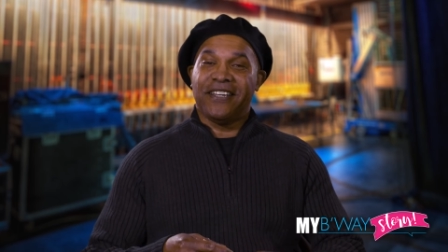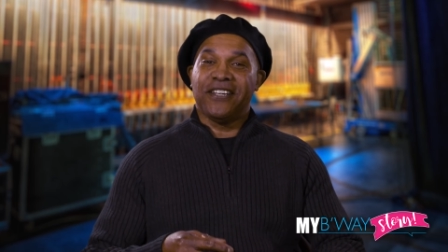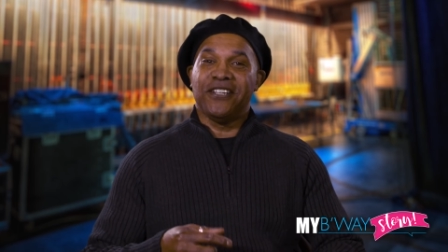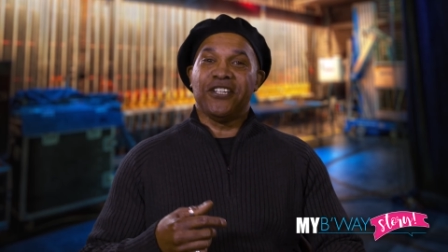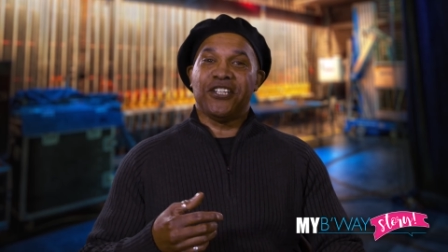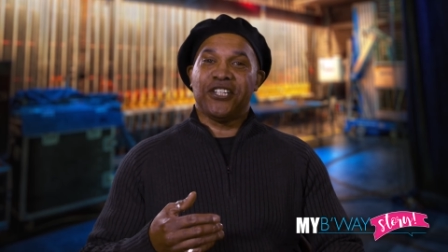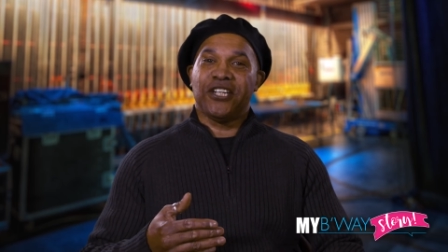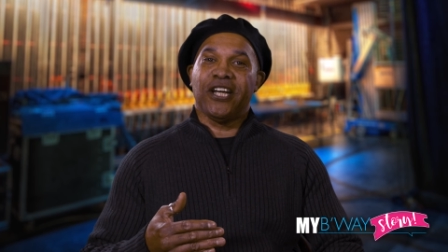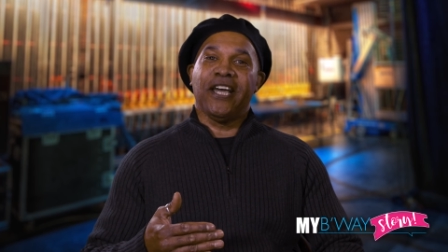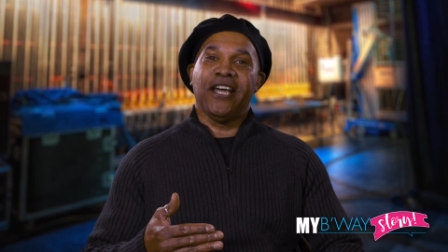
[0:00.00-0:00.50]
can
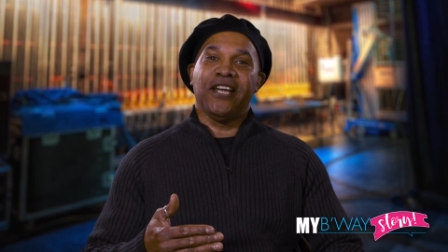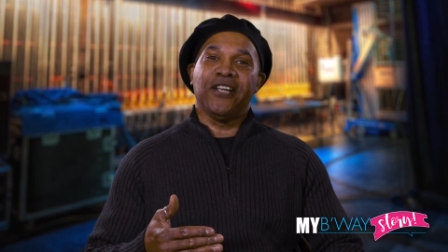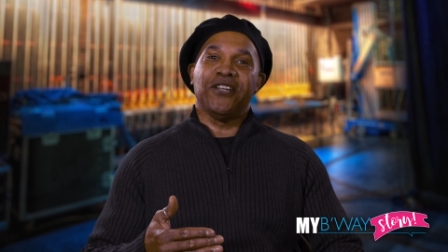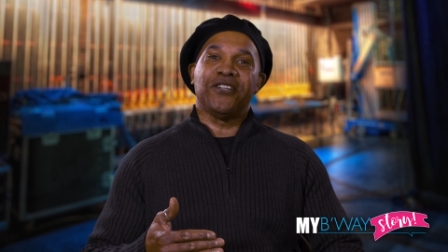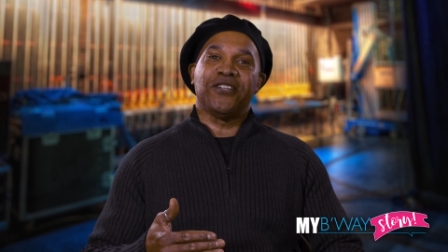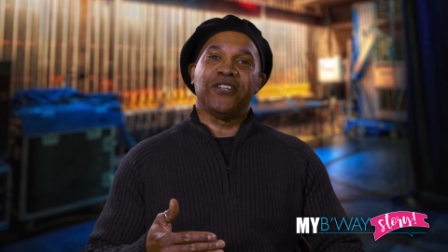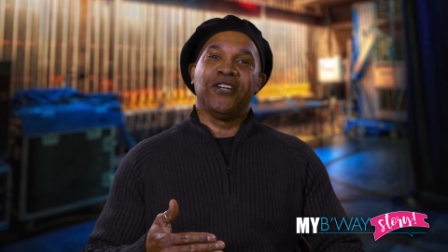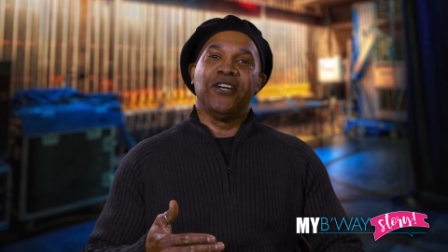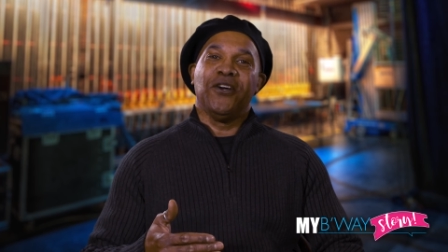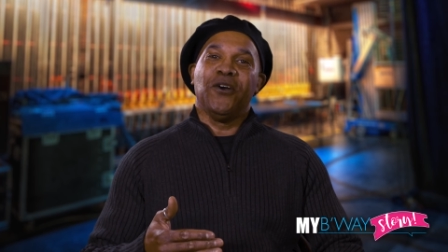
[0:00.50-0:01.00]

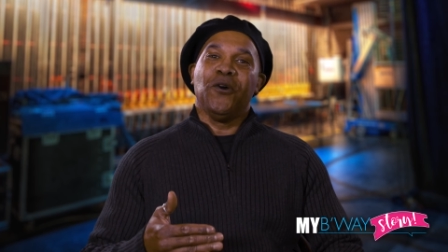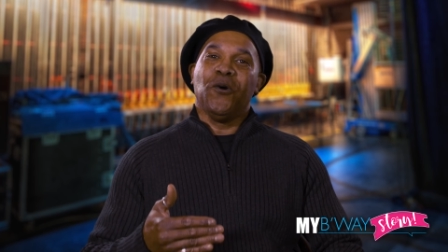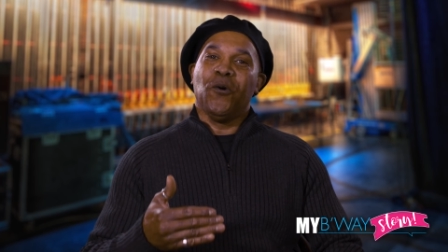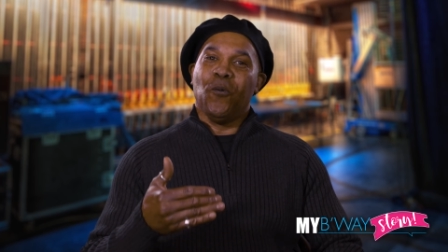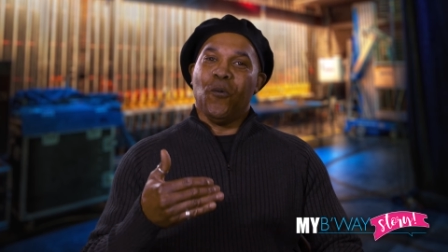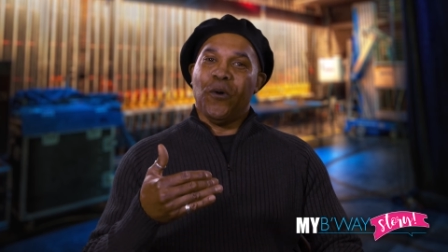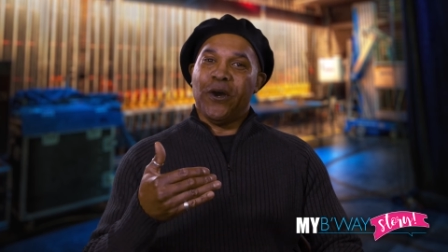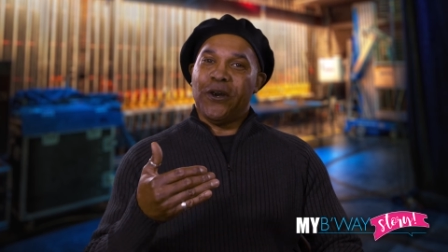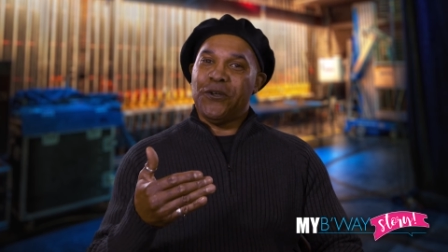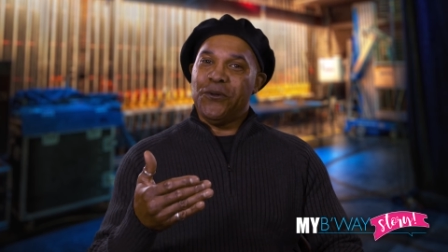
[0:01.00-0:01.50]
change
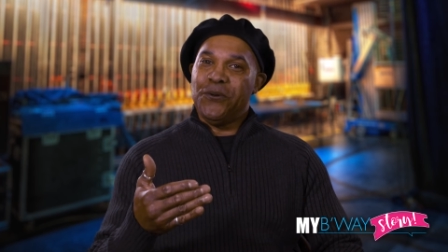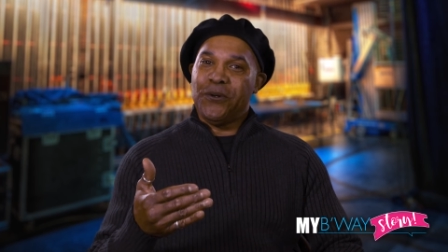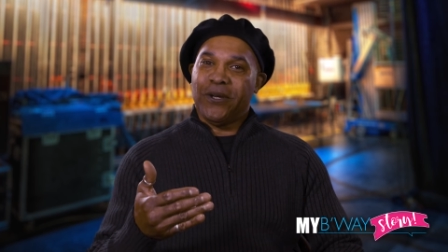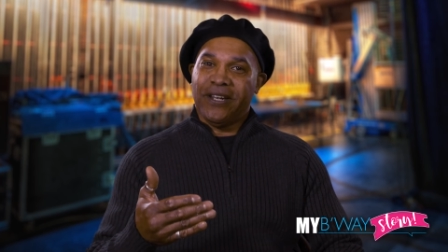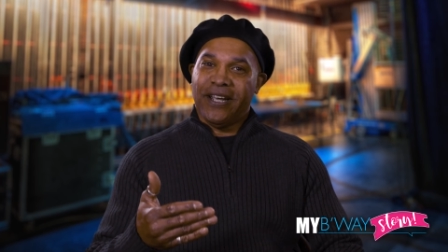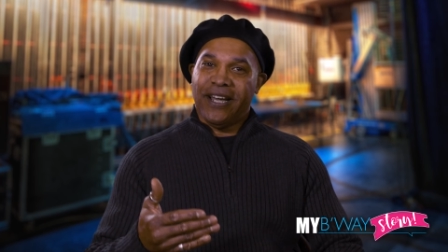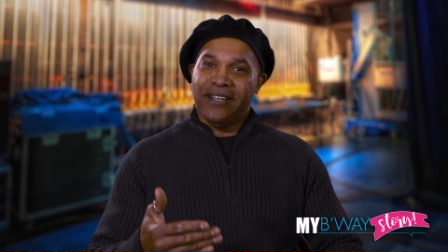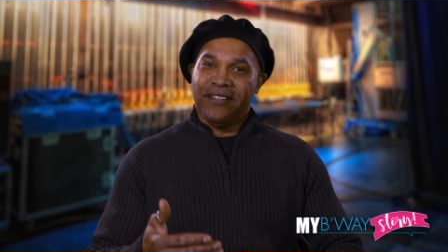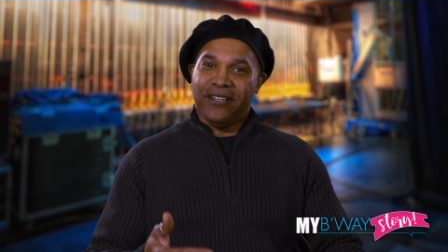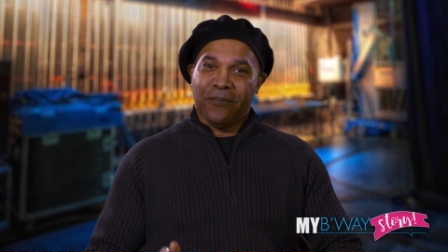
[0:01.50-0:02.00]
where you
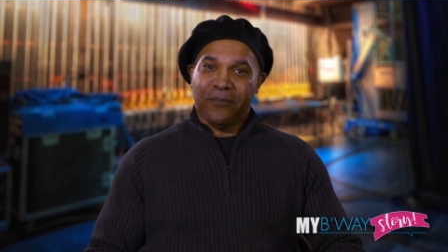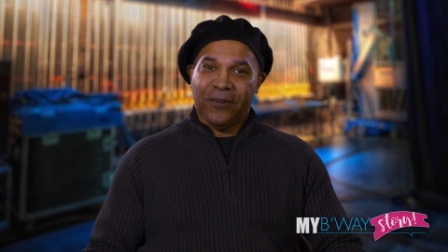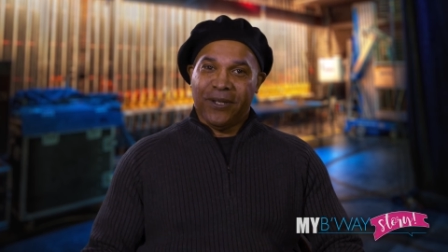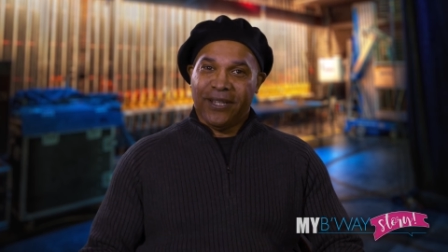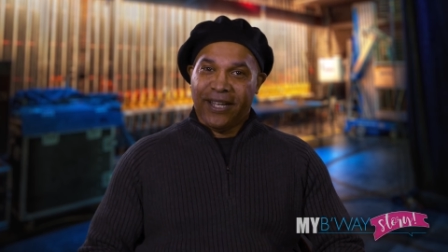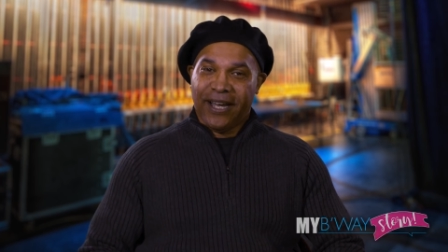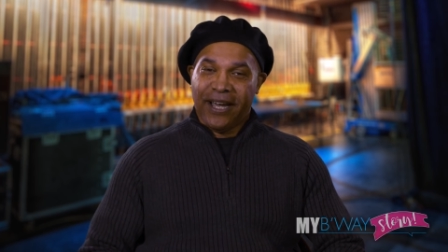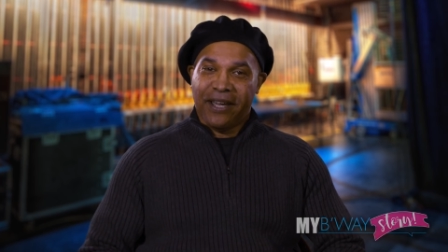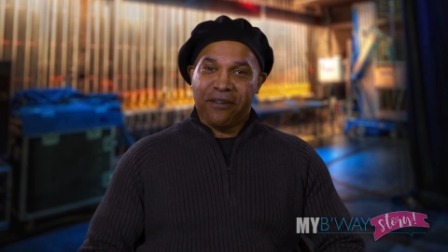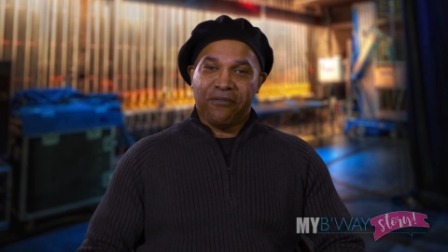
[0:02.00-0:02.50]
can end up
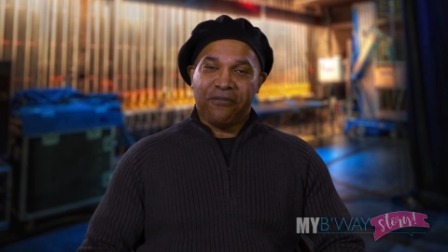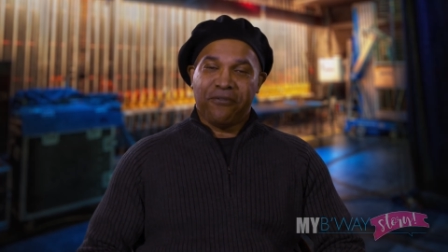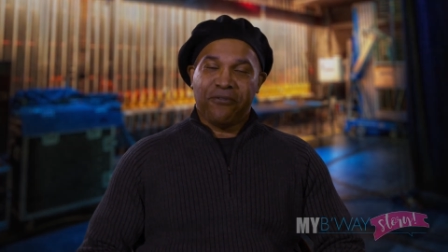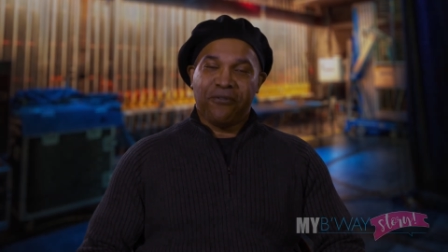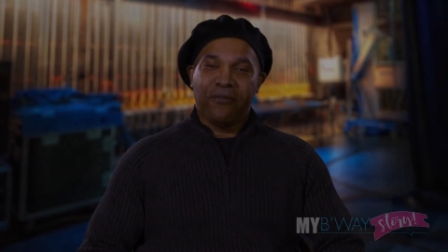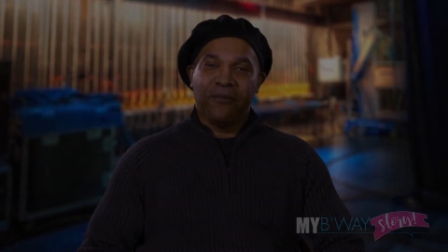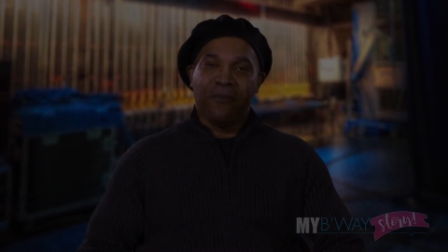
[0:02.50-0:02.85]
in life.